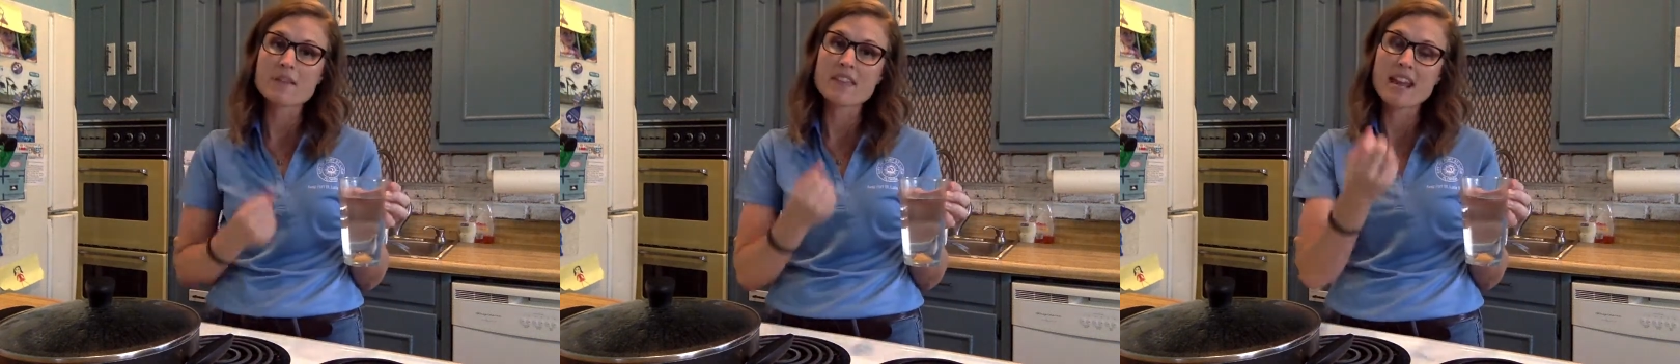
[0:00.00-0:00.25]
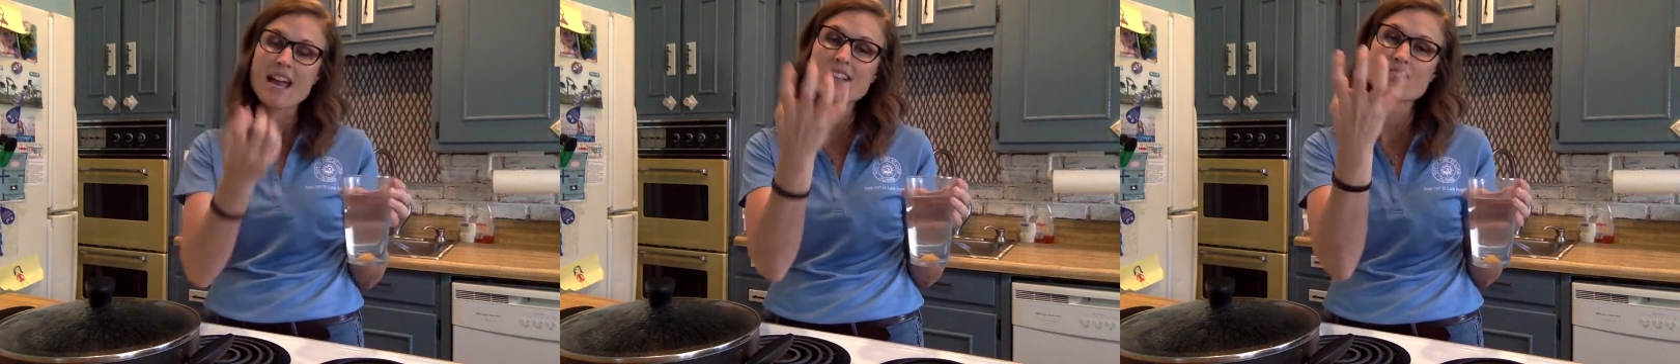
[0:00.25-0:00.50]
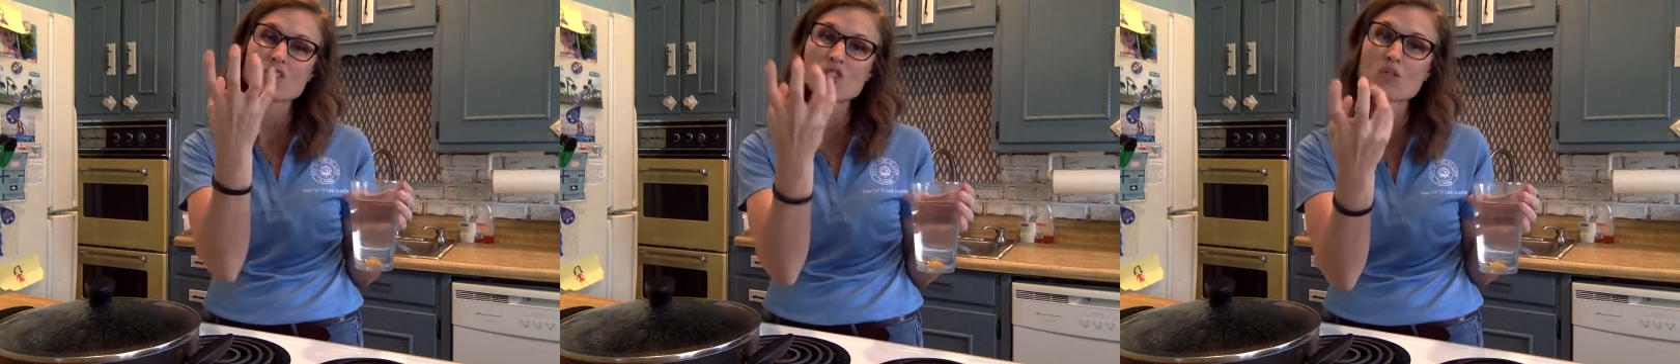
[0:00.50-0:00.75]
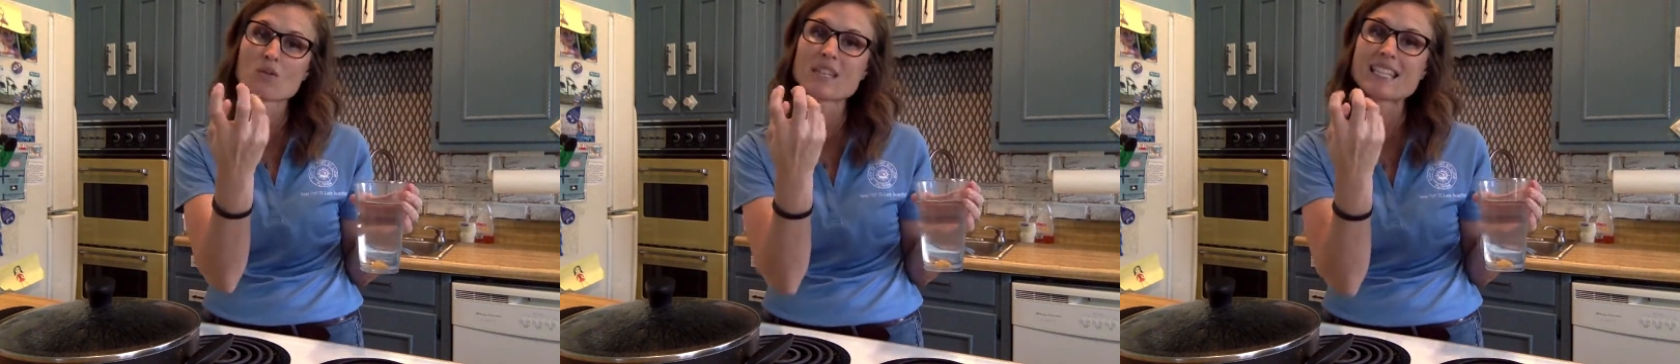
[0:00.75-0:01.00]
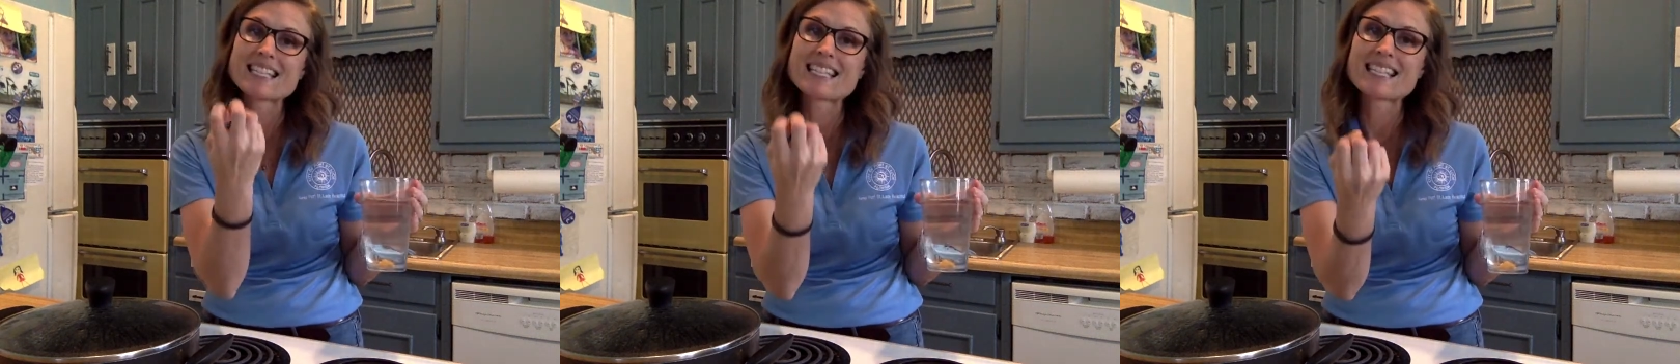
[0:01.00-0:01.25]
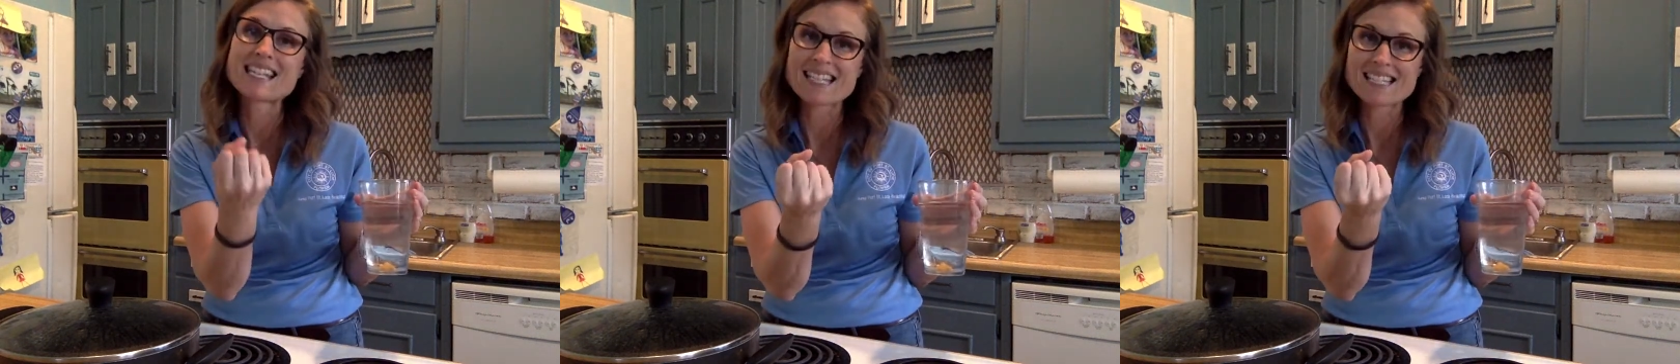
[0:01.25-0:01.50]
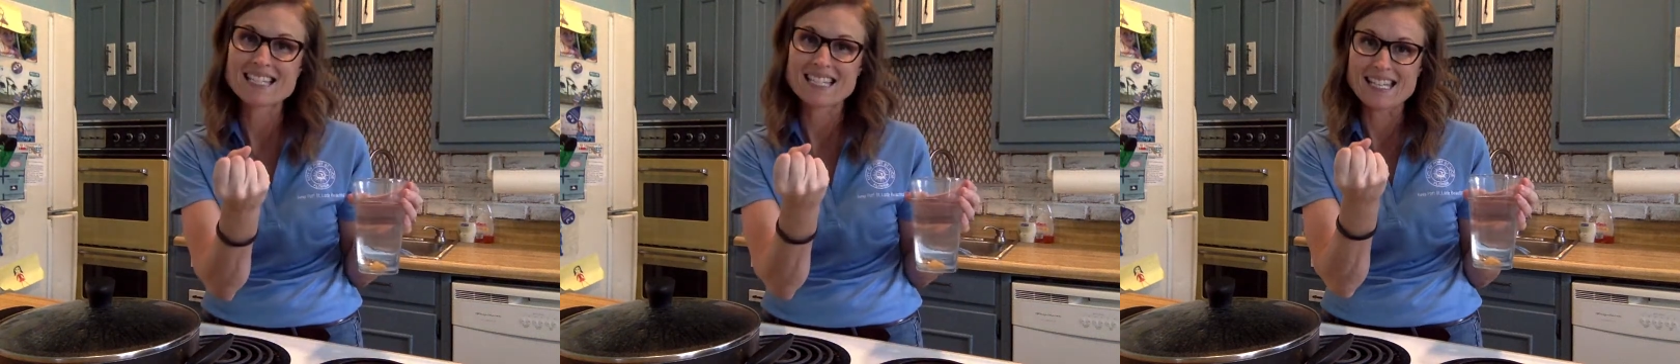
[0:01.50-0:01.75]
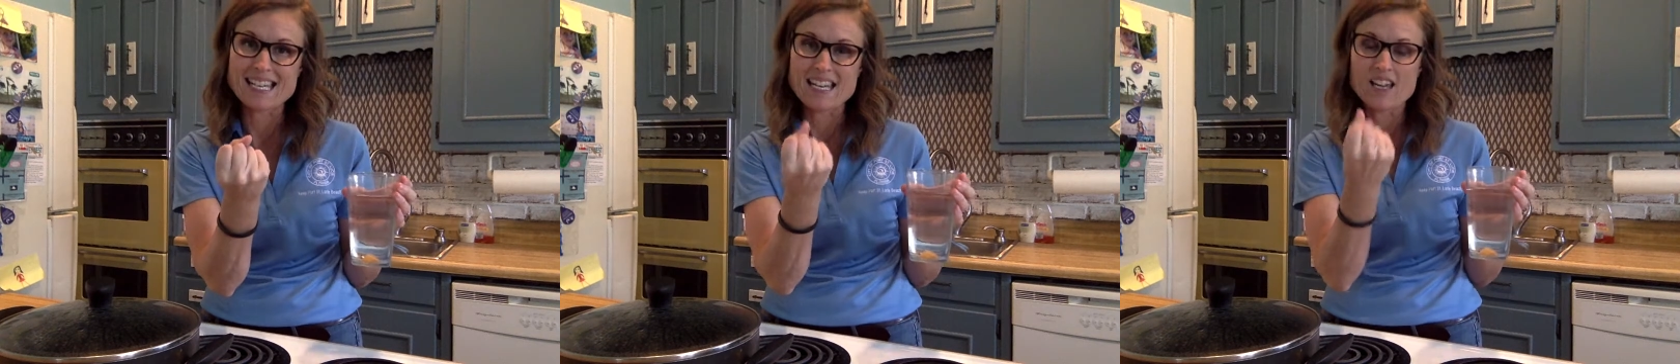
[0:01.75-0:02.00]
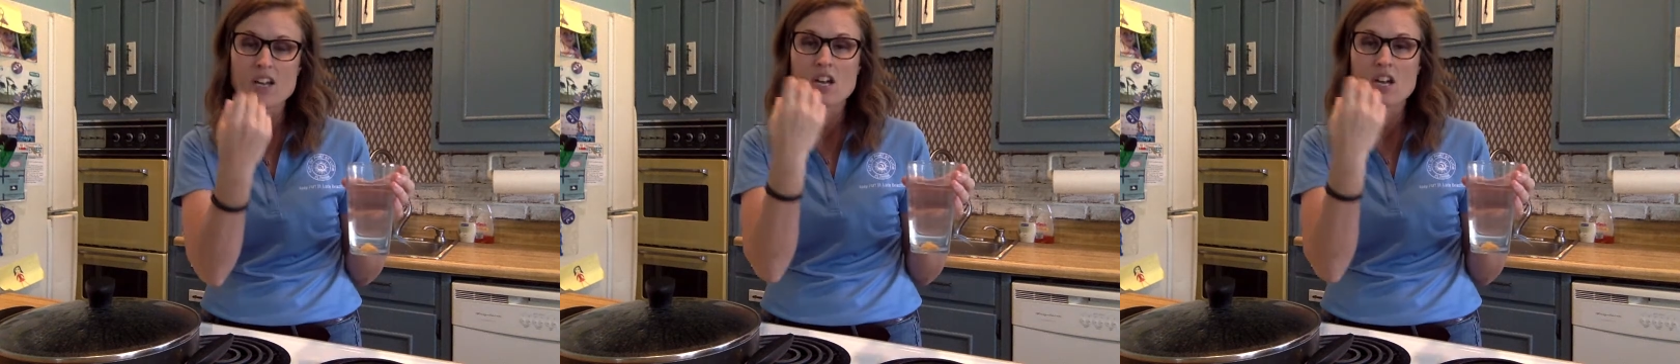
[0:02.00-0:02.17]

and that has to do with its density.